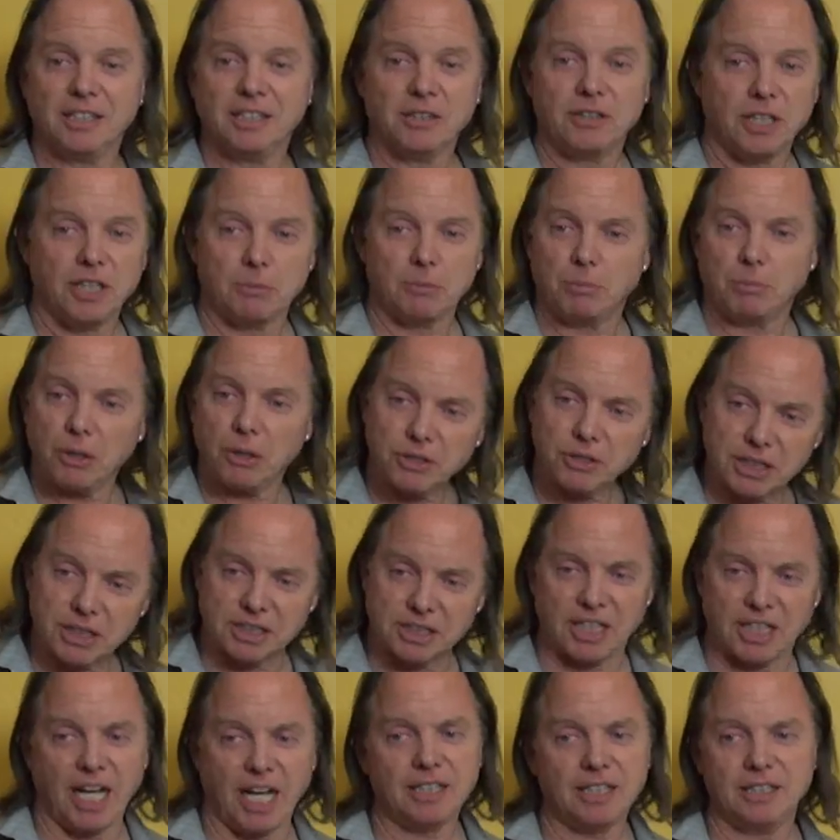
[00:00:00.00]
They're both
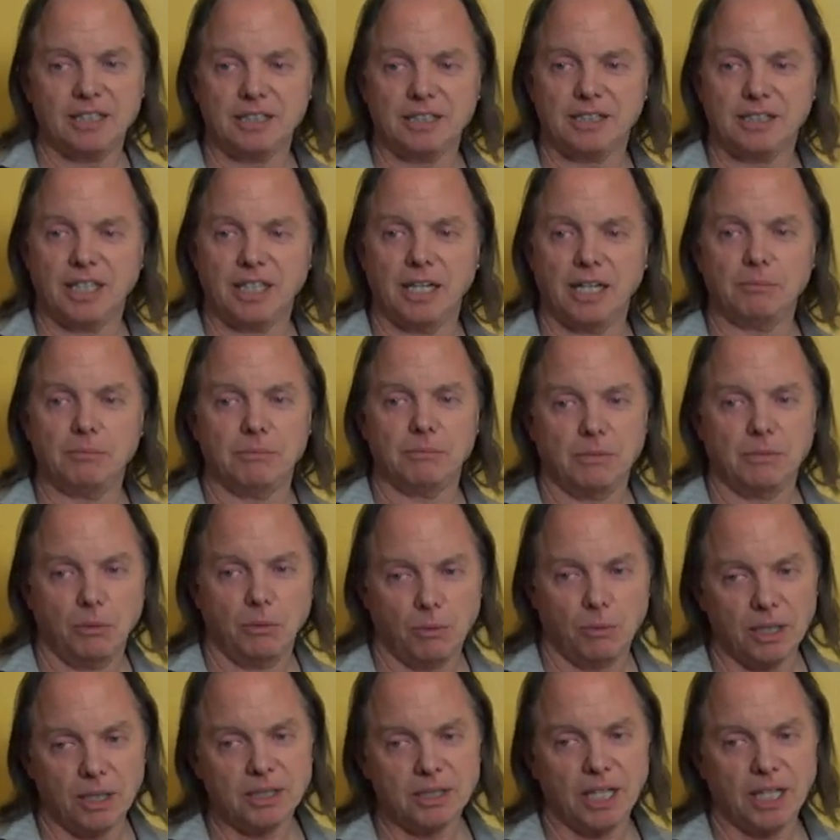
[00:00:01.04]
exactly the same.
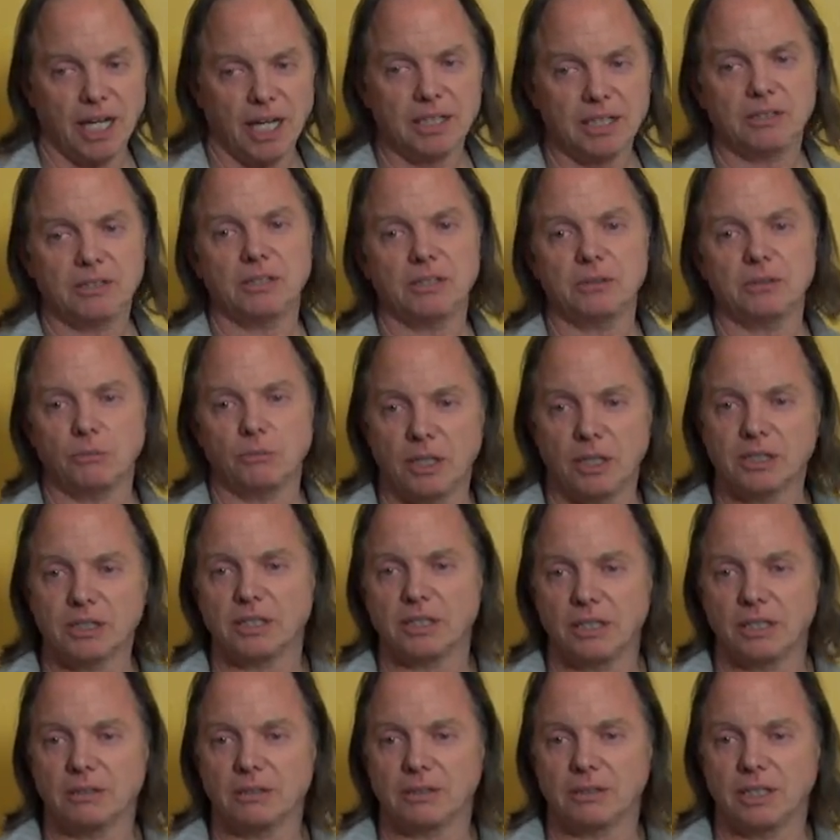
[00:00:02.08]
One's high tone, one's
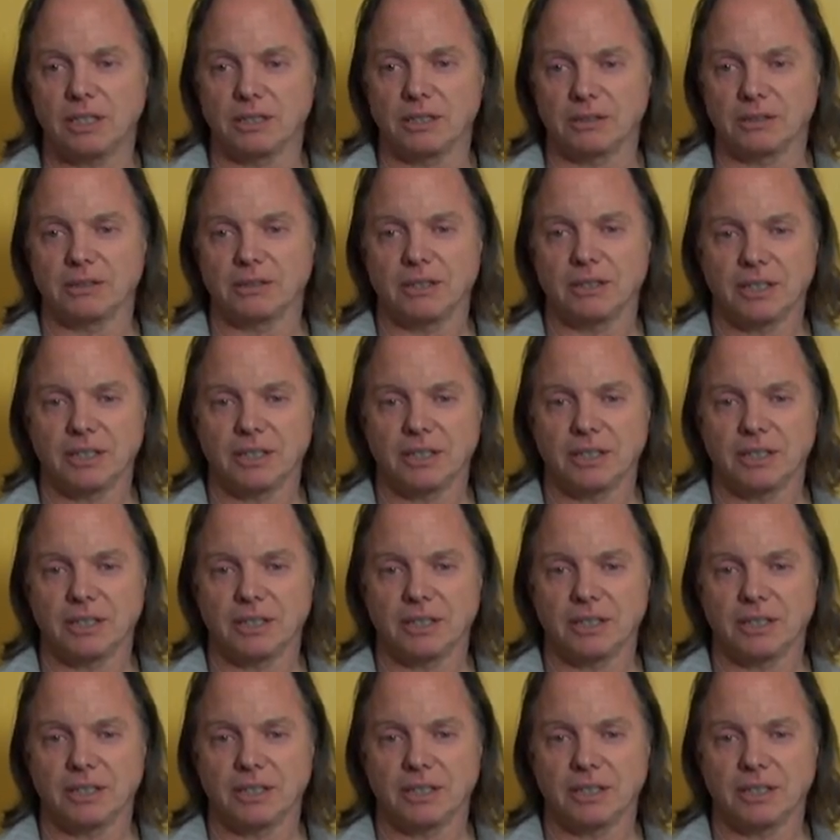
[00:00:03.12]
low tone.